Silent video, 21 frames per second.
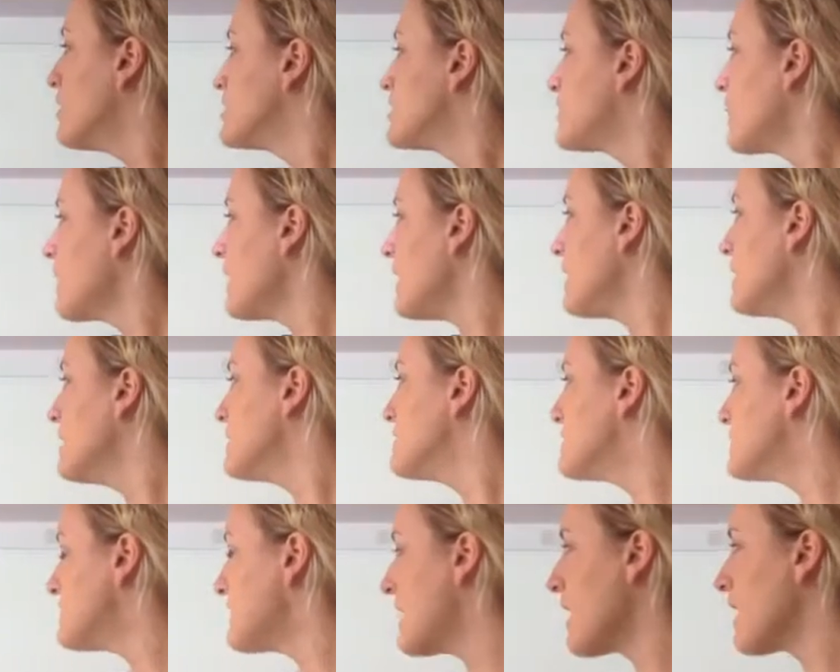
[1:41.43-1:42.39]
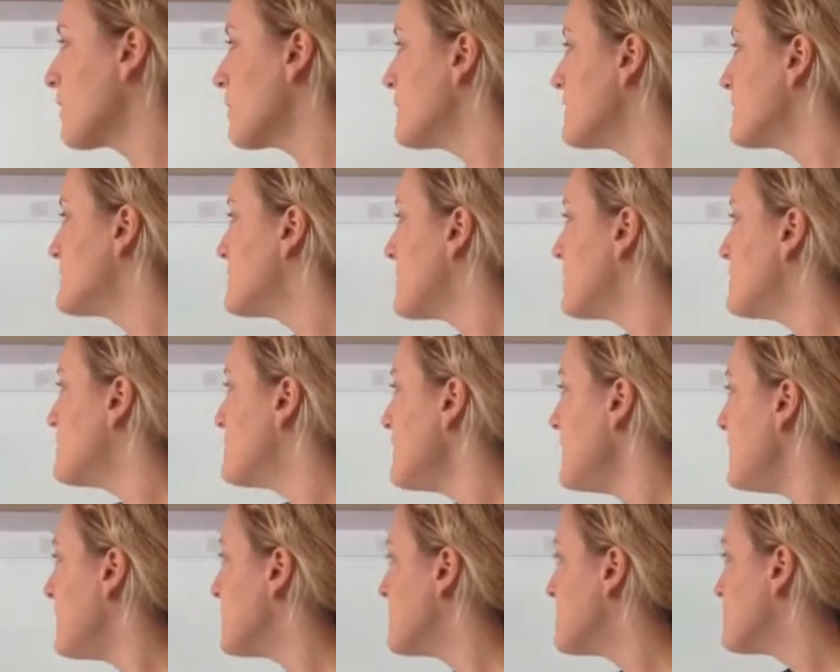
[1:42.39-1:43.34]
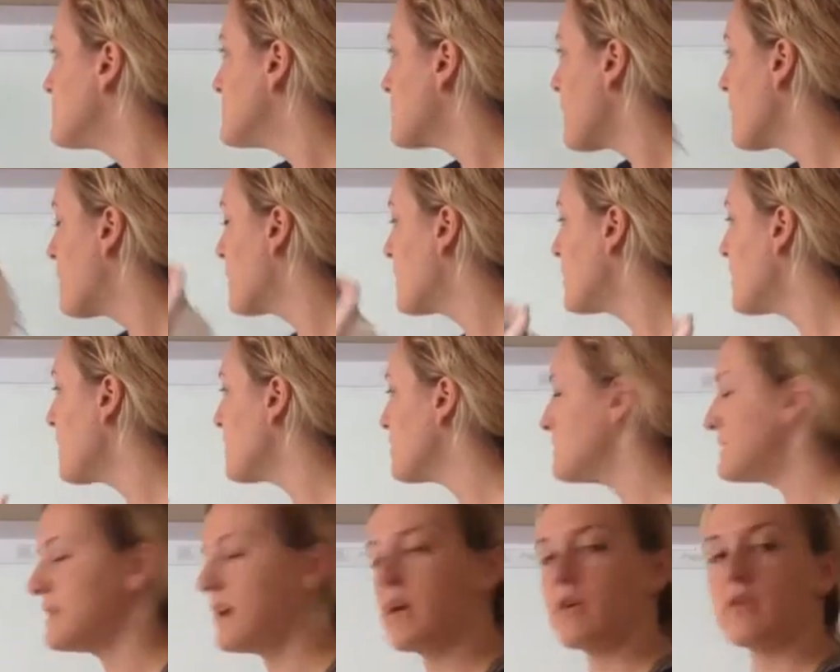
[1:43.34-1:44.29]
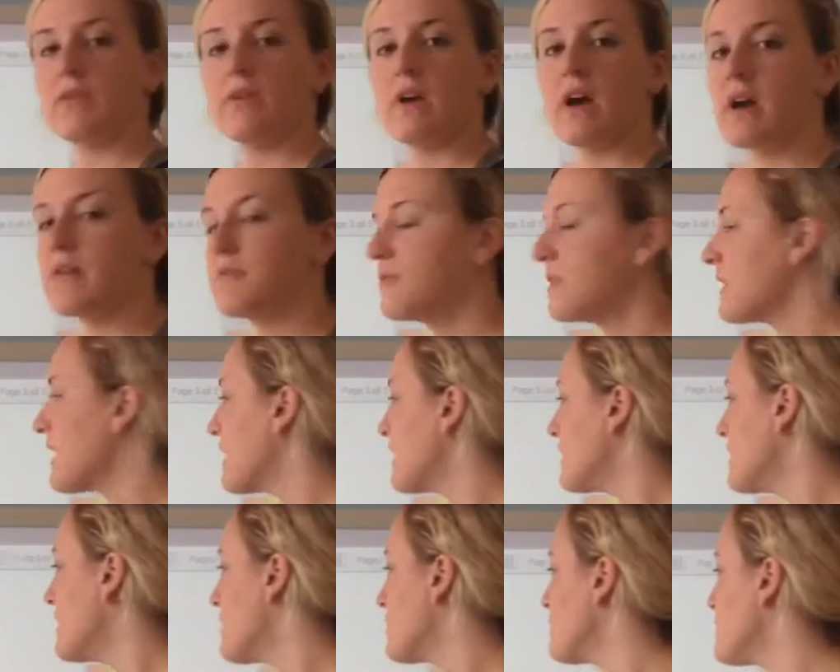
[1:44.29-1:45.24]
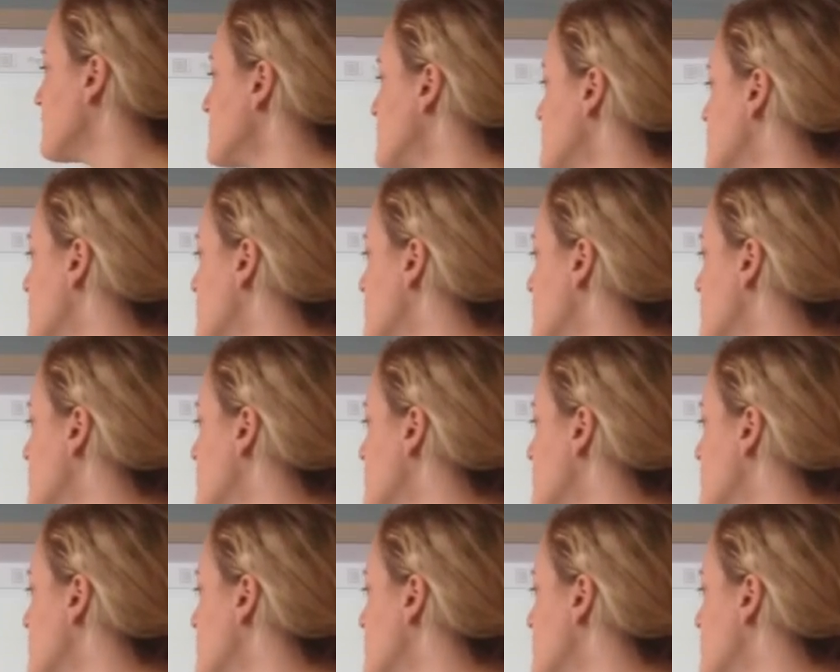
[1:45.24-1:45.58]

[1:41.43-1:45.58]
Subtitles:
20 does not go into 17, so I put another 0. I've run out of numbers,